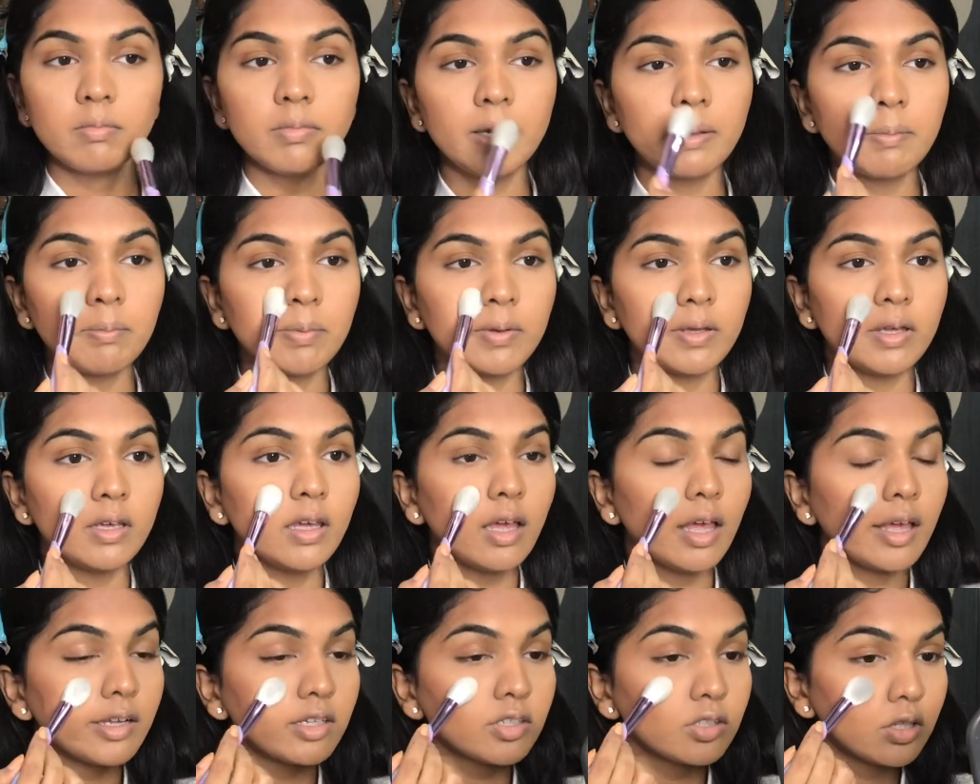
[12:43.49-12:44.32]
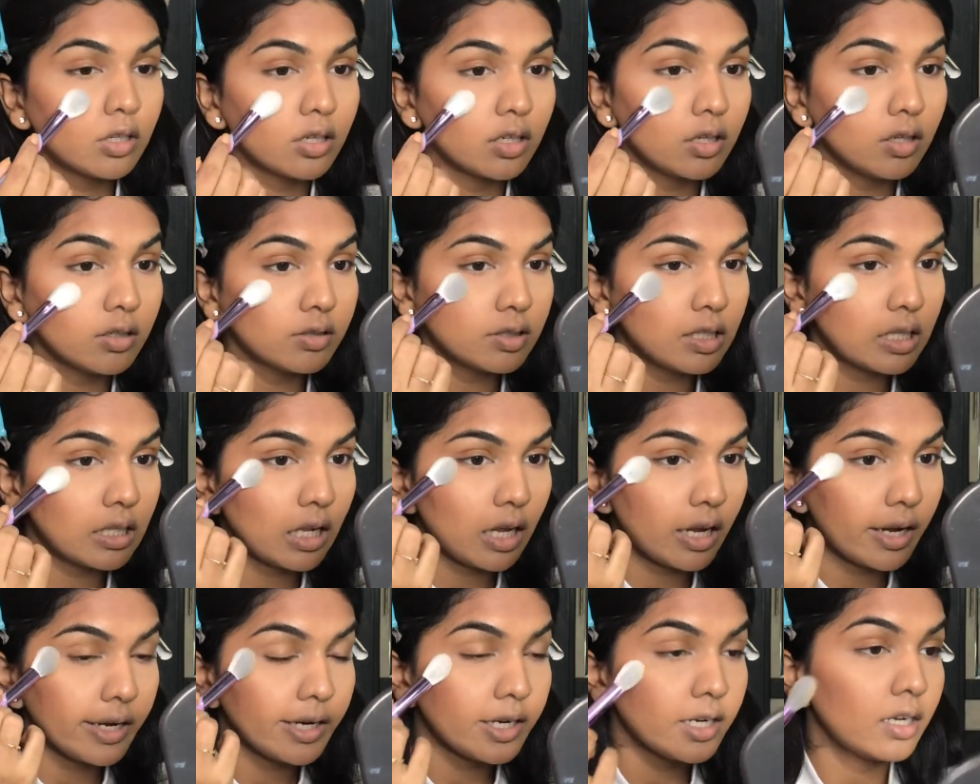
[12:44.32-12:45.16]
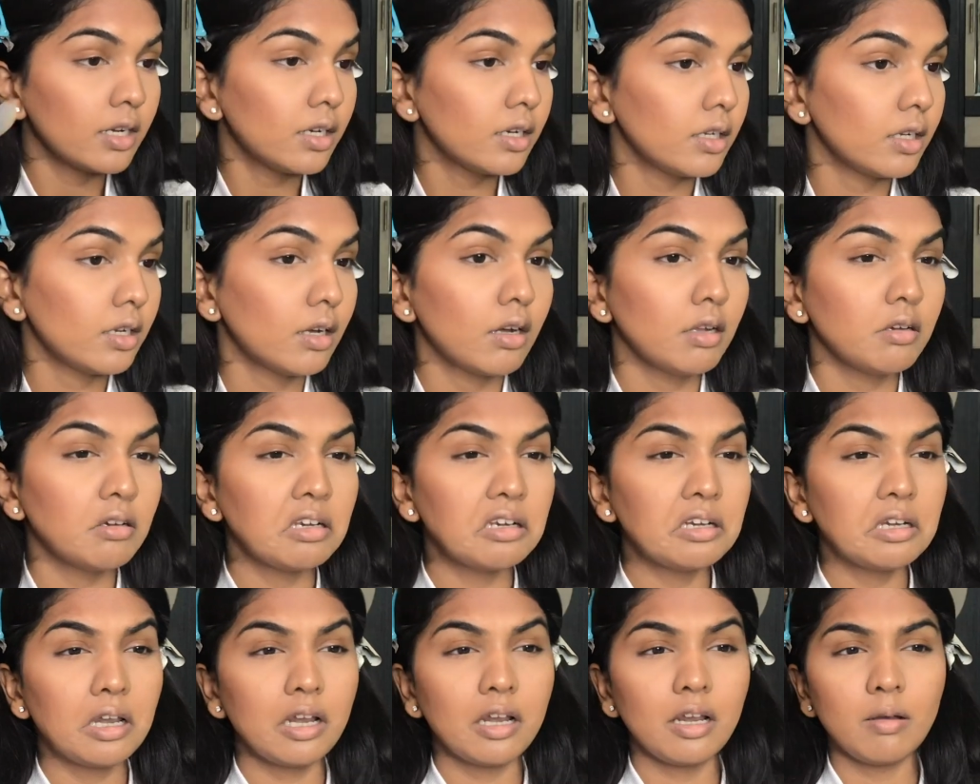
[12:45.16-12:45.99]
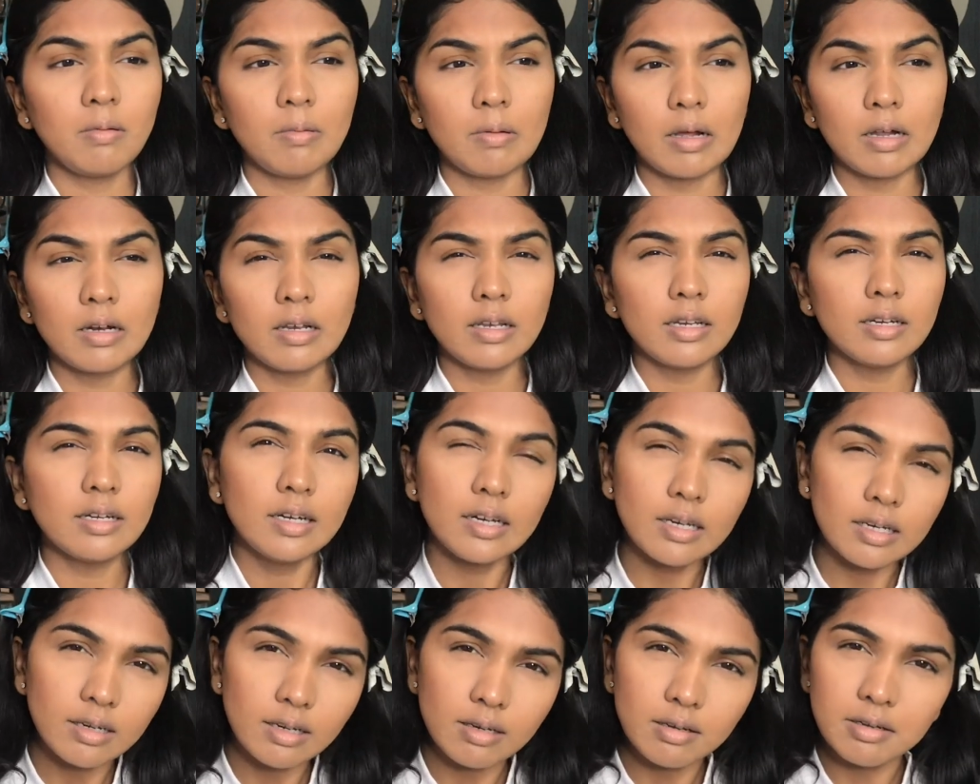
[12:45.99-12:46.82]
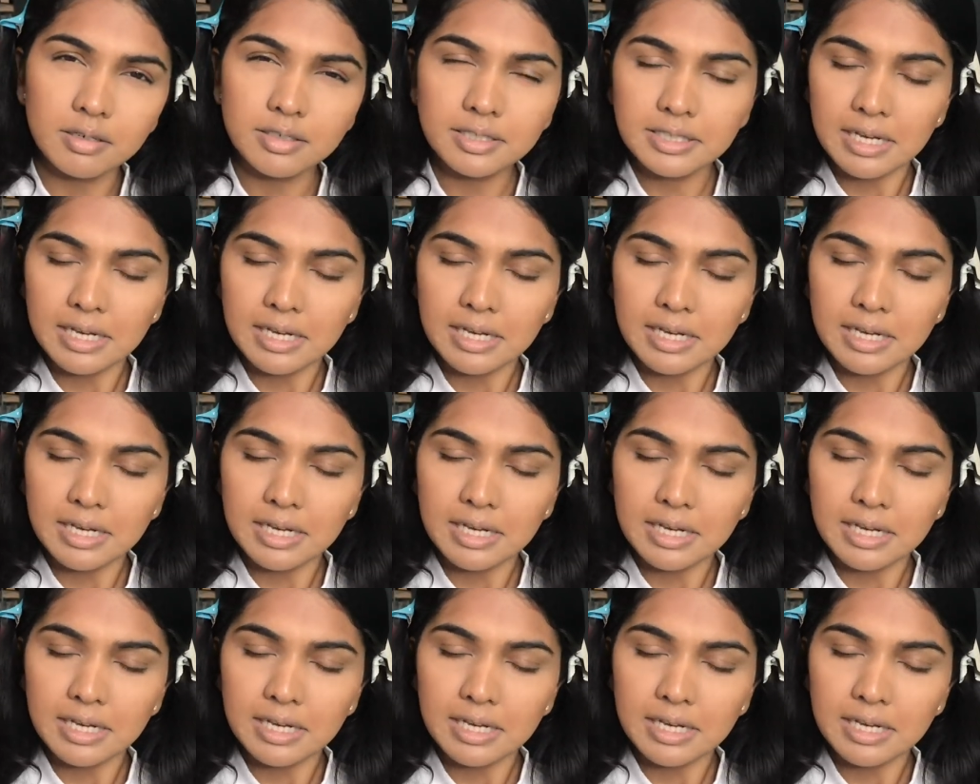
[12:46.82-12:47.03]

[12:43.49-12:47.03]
maybe actually slightly a little a little